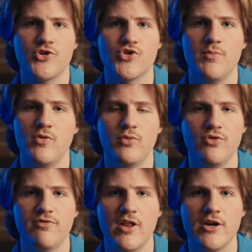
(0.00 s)
attribute
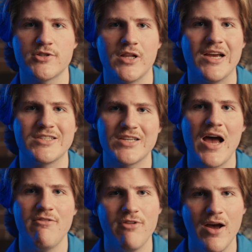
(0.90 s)
blue flares to like
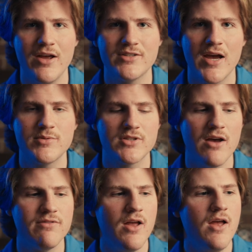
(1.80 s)
sci-fi type
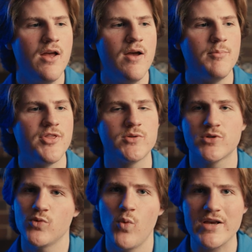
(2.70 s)
stuff, but this
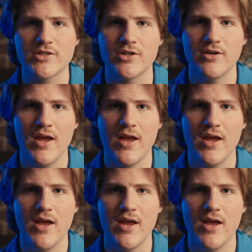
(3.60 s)
was a Western,